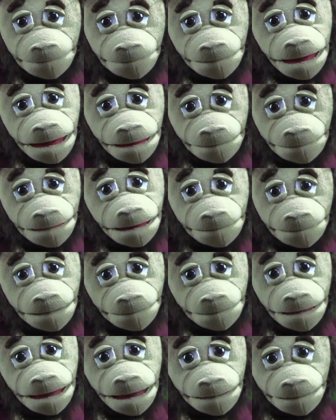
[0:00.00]
so for a
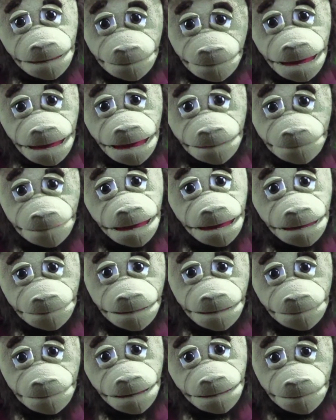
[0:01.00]
link to that and
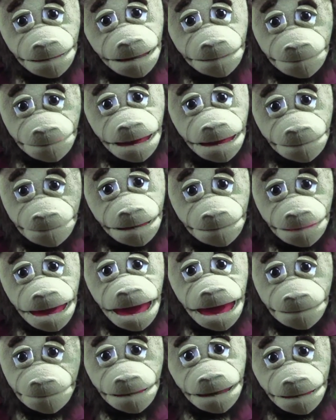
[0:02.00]
details on lots of
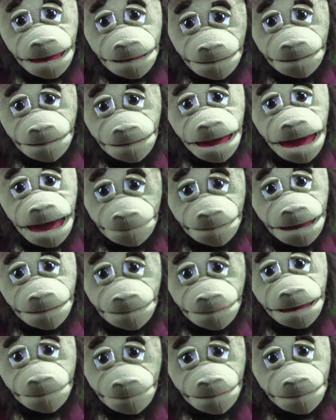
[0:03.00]
other entertaining
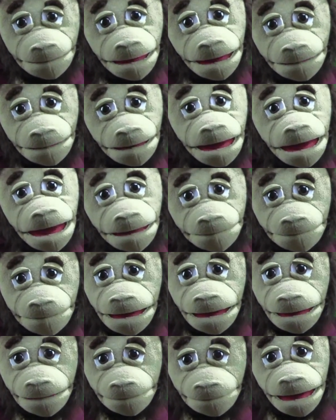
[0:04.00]
tax deductions,
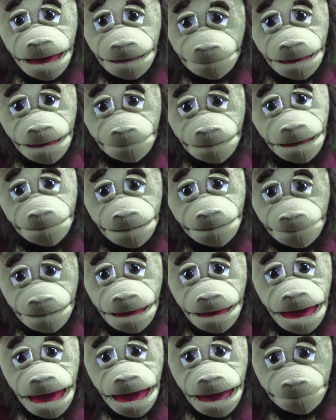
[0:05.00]
just check the info
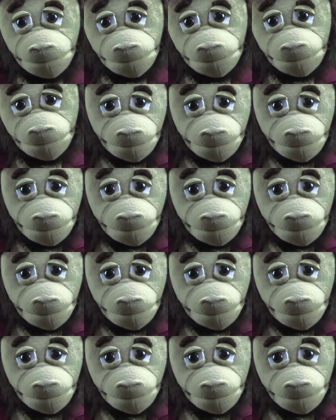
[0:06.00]
box.